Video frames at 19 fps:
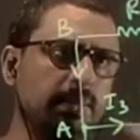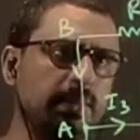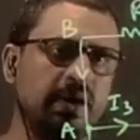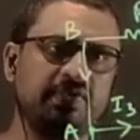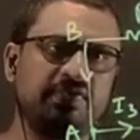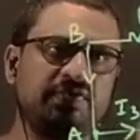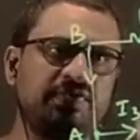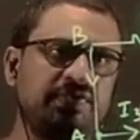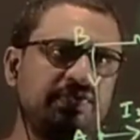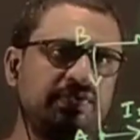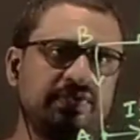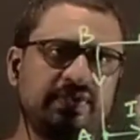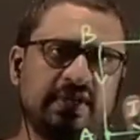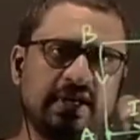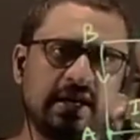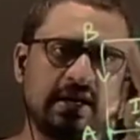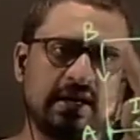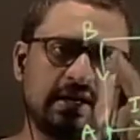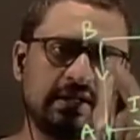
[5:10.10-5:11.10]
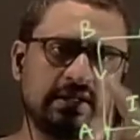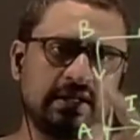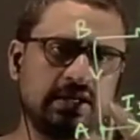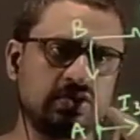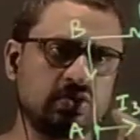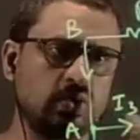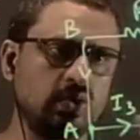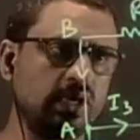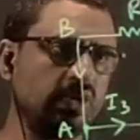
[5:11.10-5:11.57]
EMF. Yeah,
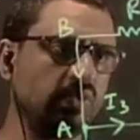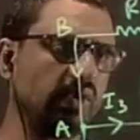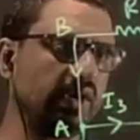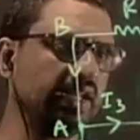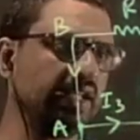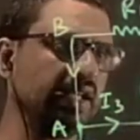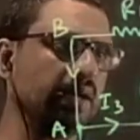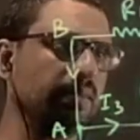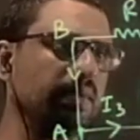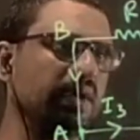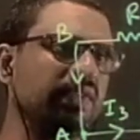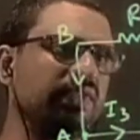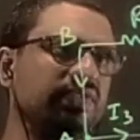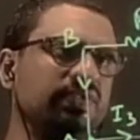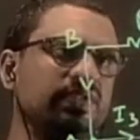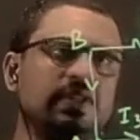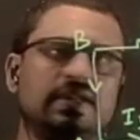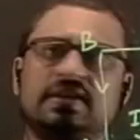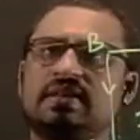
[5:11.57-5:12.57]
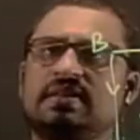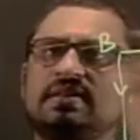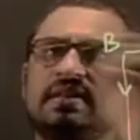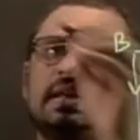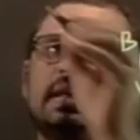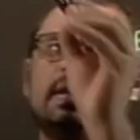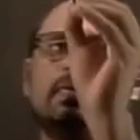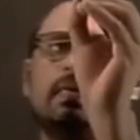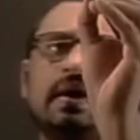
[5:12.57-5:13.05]
there is only one EMF, which
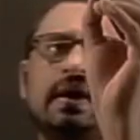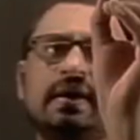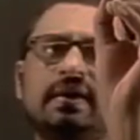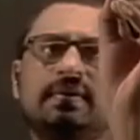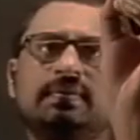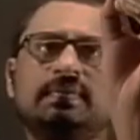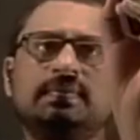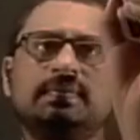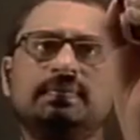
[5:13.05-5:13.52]
is E1.